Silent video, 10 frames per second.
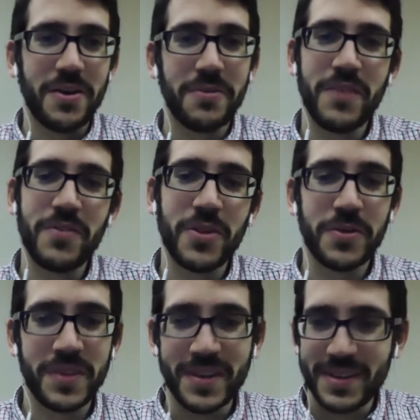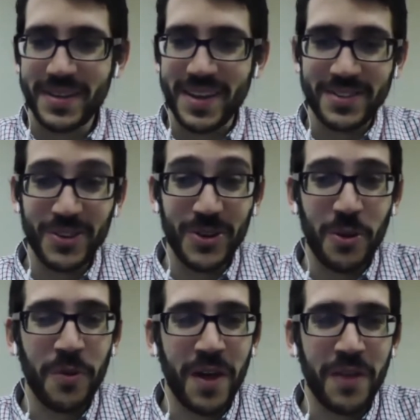even though it didn't necessarily
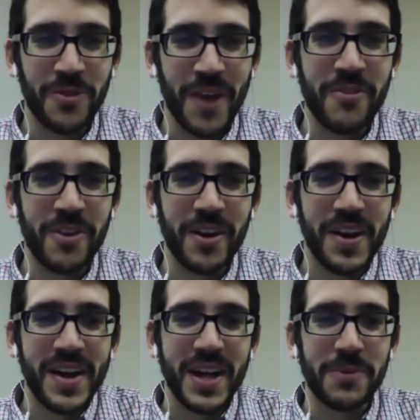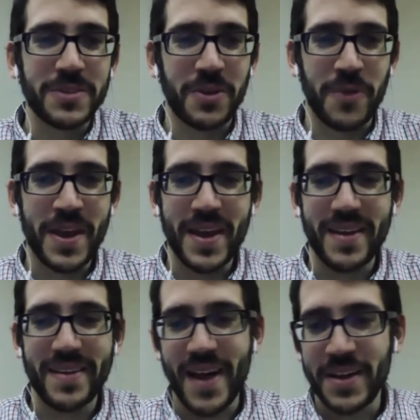hold on forever, it was a great
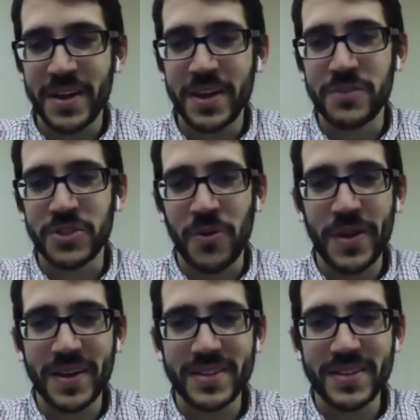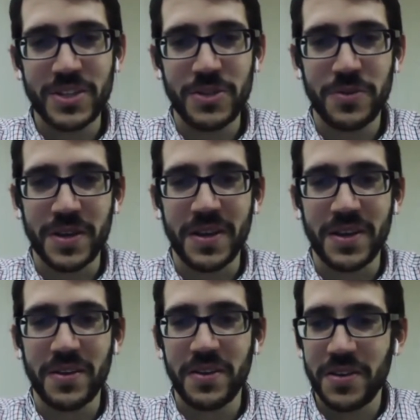idea of showing us that you can
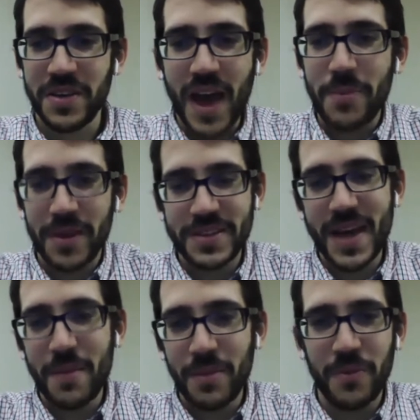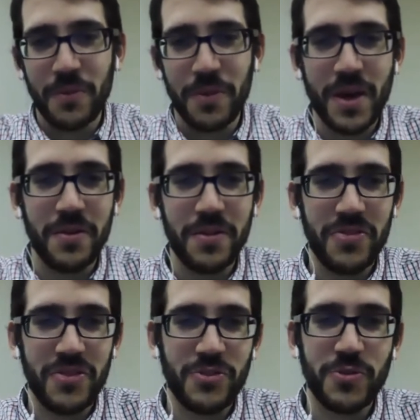type on a tablet without
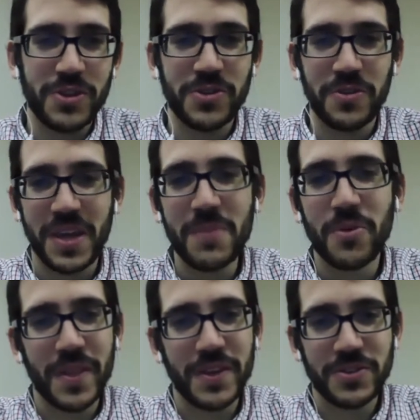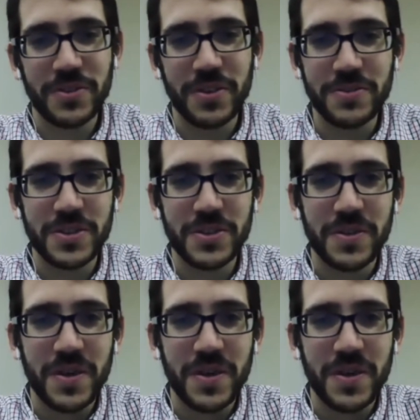the traditional keyboard that you're used to.